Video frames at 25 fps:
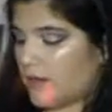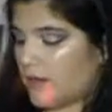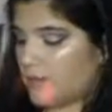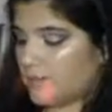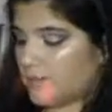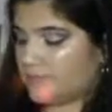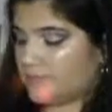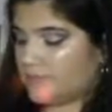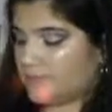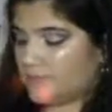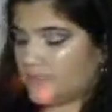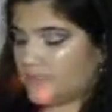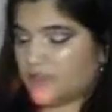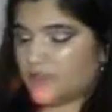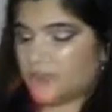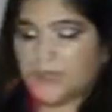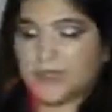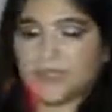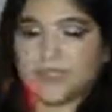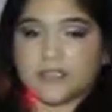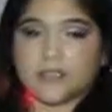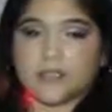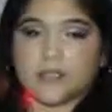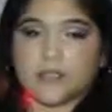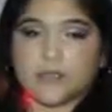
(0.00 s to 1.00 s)
just because
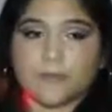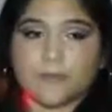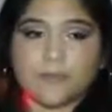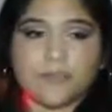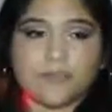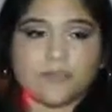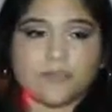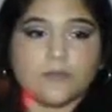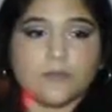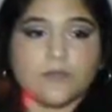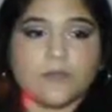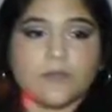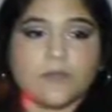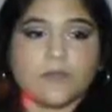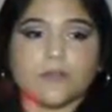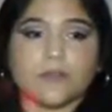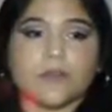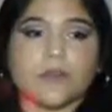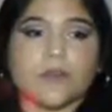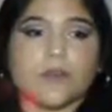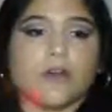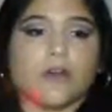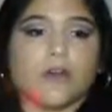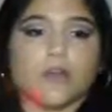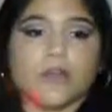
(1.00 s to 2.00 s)
that'll be super
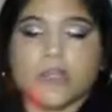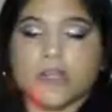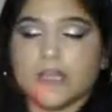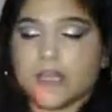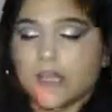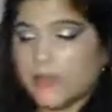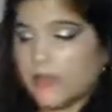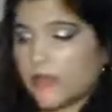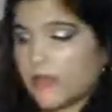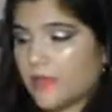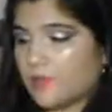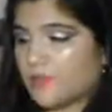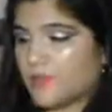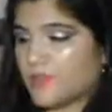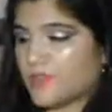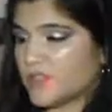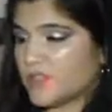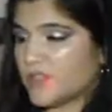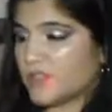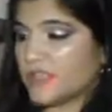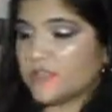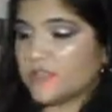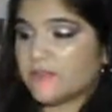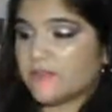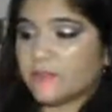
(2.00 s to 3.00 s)
long. I'm just going to give
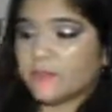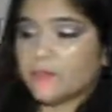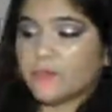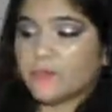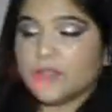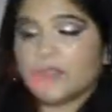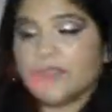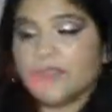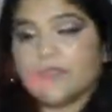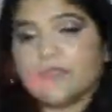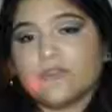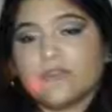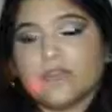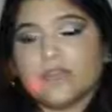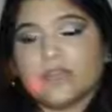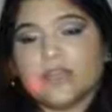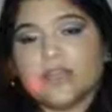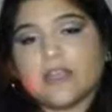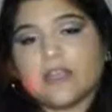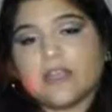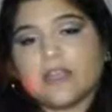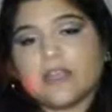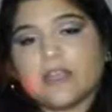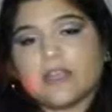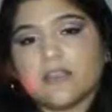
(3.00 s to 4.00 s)
a brief
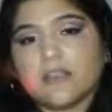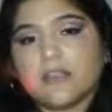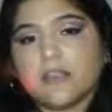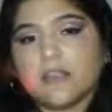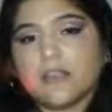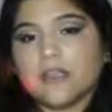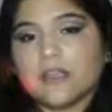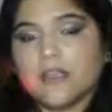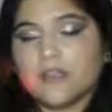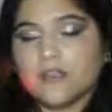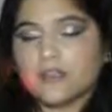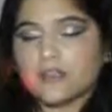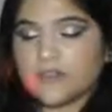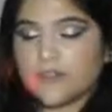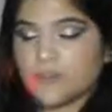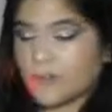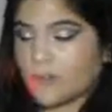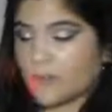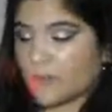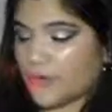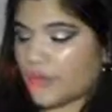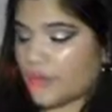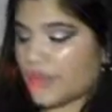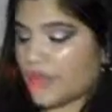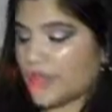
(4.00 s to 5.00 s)

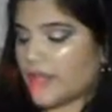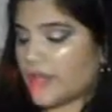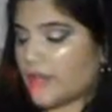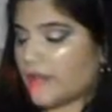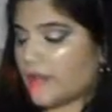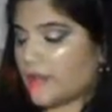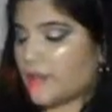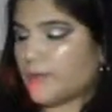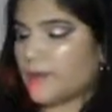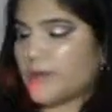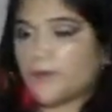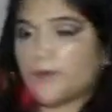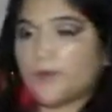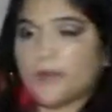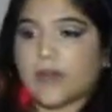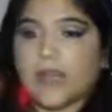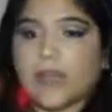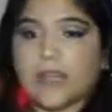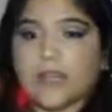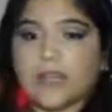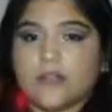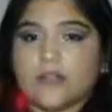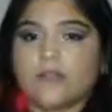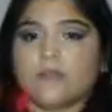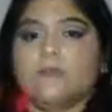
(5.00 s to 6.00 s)
summary about what I
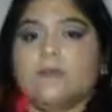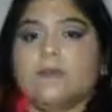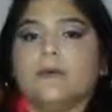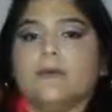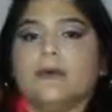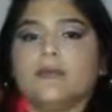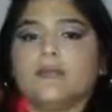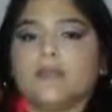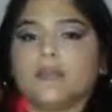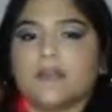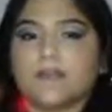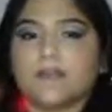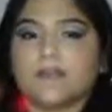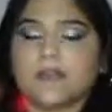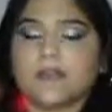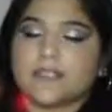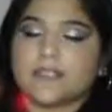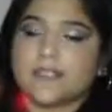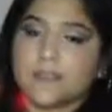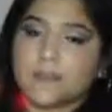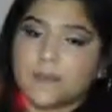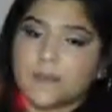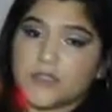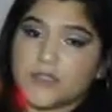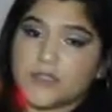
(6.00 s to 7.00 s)
know about them because I'm
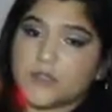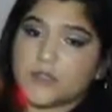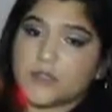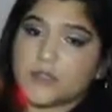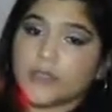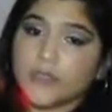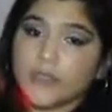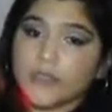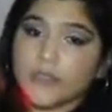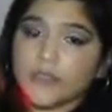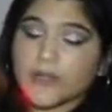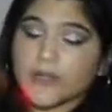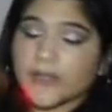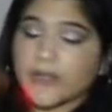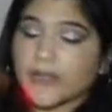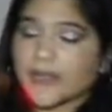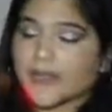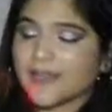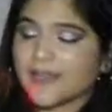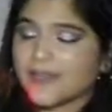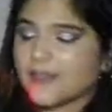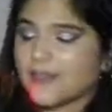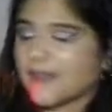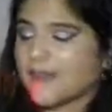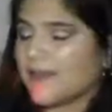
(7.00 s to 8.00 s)
still learning.
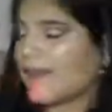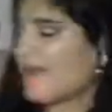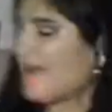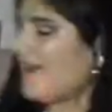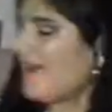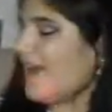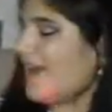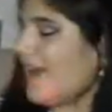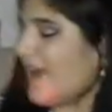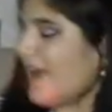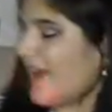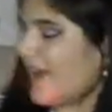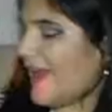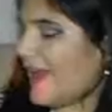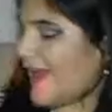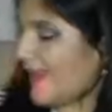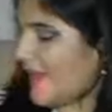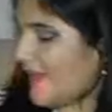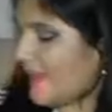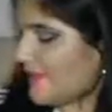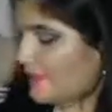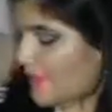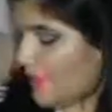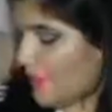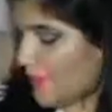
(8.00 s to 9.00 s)
And
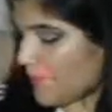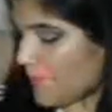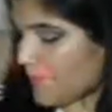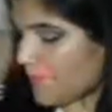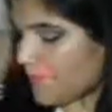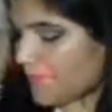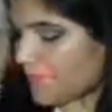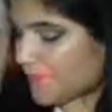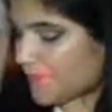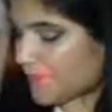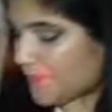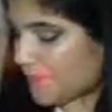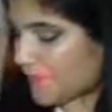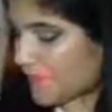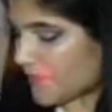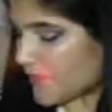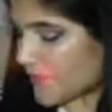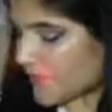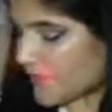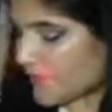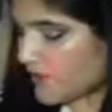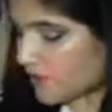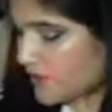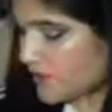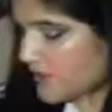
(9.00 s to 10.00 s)
yeah,
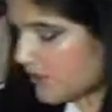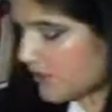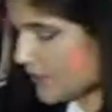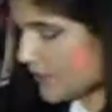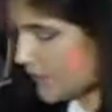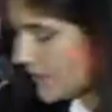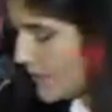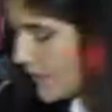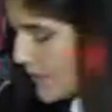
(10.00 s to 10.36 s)
so